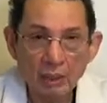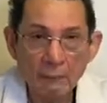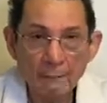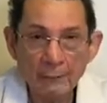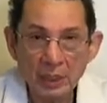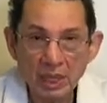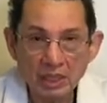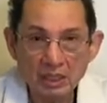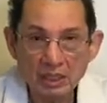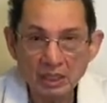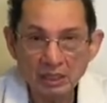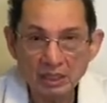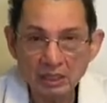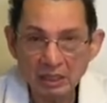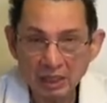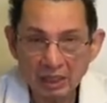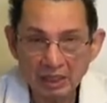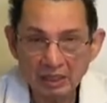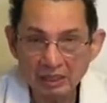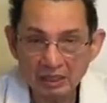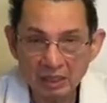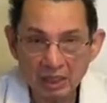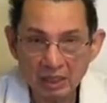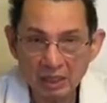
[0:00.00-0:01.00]
Patient
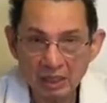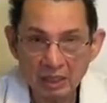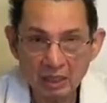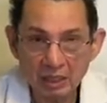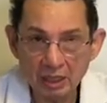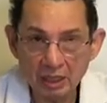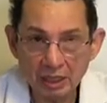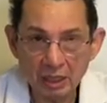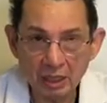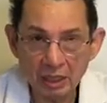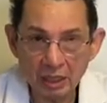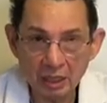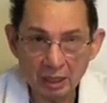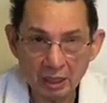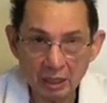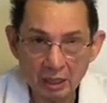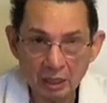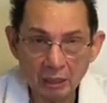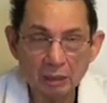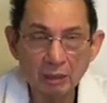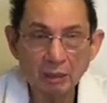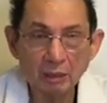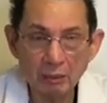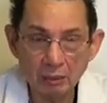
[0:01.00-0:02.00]
less than
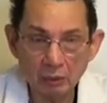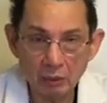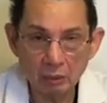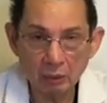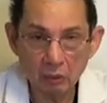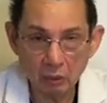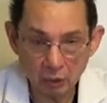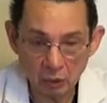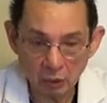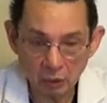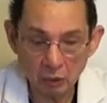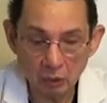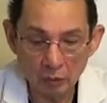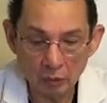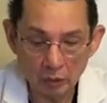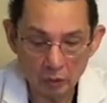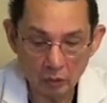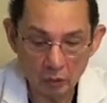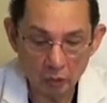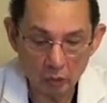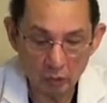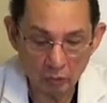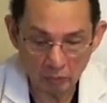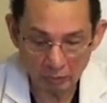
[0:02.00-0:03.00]
89, we're going
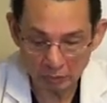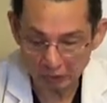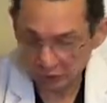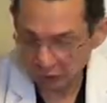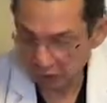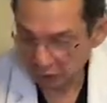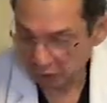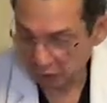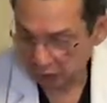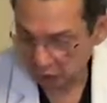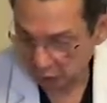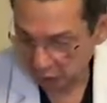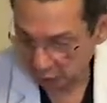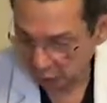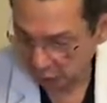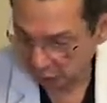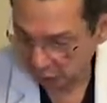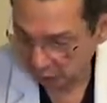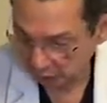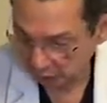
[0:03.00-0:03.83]
to the emergency room.